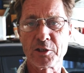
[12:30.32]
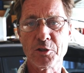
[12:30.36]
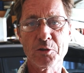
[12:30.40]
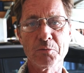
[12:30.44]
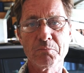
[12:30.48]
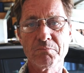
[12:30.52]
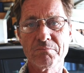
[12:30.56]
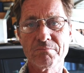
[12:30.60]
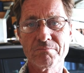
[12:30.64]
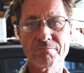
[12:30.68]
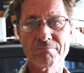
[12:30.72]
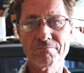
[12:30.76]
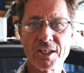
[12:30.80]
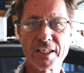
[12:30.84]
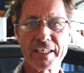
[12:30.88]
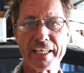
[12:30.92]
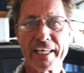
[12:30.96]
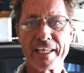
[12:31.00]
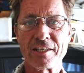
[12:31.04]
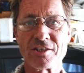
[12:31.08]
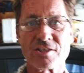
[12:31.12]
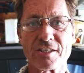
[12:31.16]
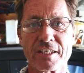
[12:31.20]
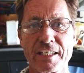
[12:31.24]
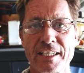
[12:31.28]
vacuum
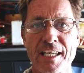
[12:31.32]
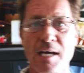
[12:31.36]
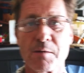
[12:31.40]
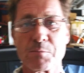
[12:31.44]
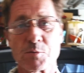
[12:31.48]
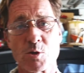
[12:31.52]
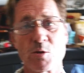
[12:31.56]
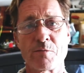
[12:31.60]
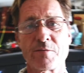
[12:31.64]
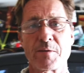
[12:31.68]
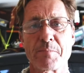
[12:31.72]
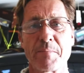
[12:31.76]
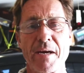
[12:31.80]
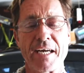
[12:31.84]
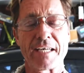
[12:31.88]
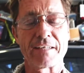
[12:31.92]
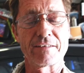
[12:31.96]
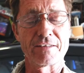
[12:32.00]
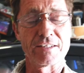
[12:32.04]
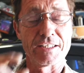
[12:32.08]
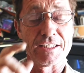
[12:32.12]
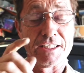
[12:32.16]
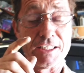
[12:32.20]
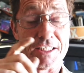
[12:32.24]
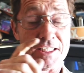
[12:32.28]
connection that comes off the
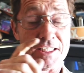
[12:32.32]
back of